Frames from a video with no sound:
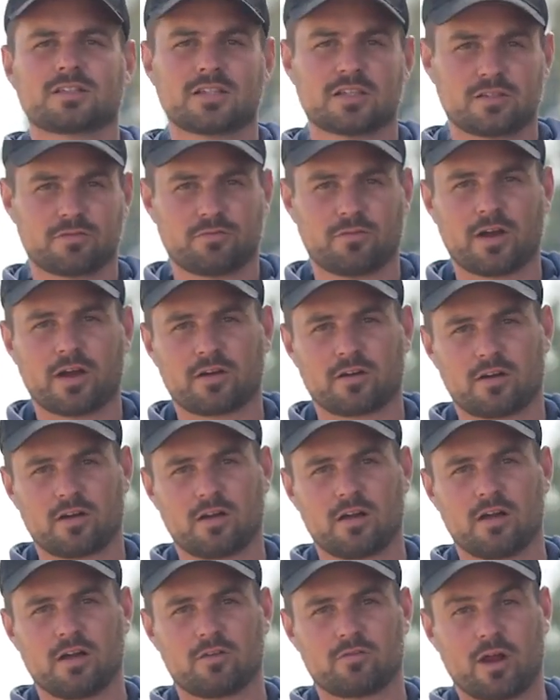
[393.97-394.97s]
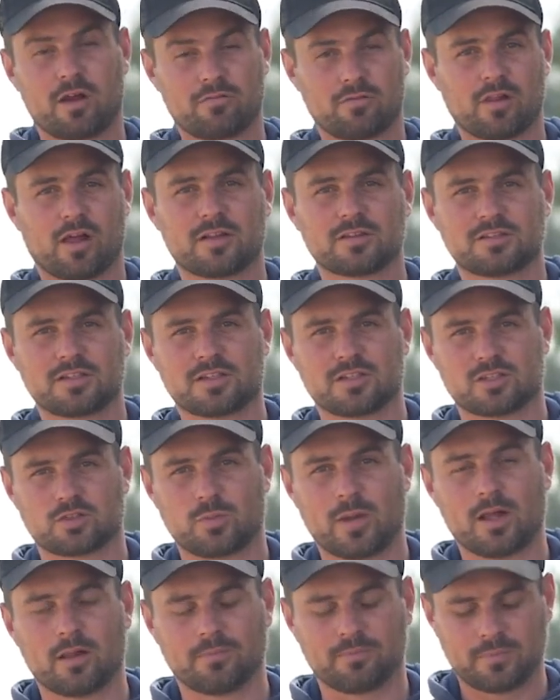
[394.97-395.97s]
centerfire rifle hunting
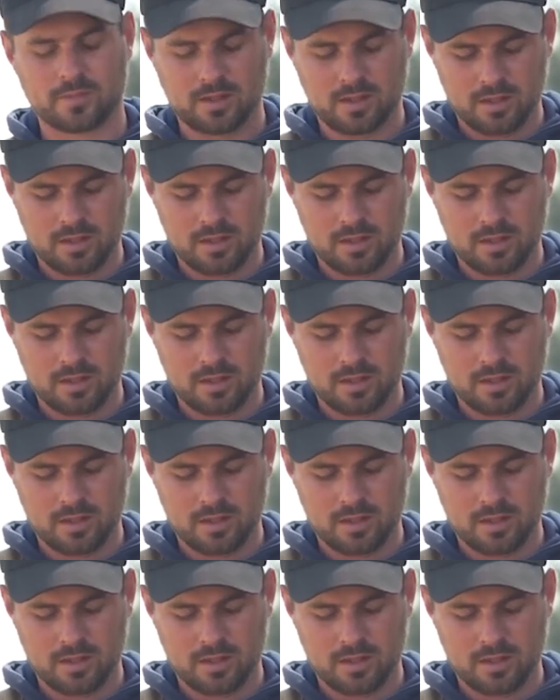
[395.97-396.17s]
as well.